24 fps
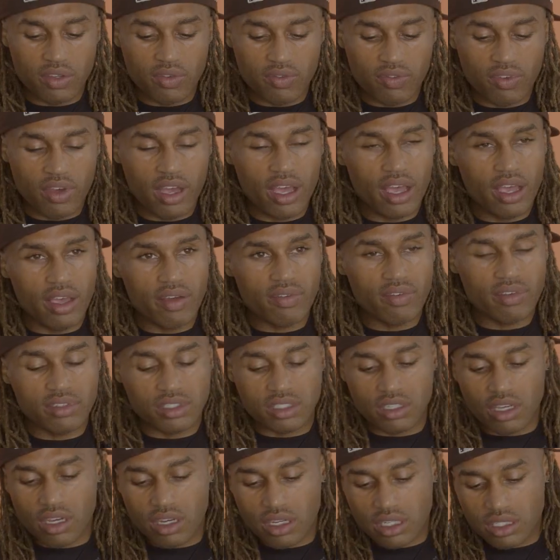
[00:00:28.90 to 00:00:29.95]
five, as
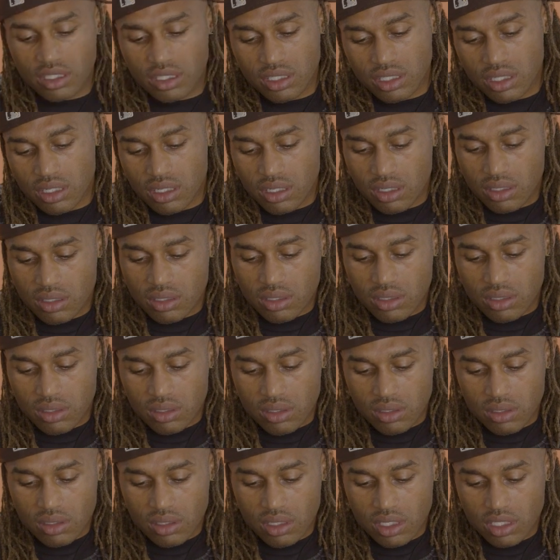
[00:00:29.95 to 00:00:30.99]
long as the,
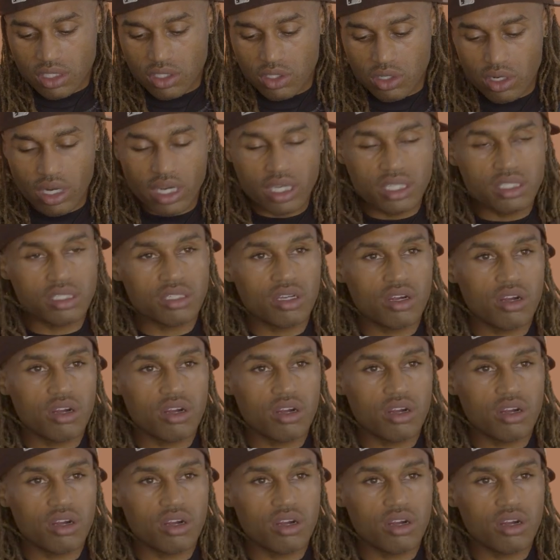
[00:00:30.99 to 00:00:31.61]
the trucks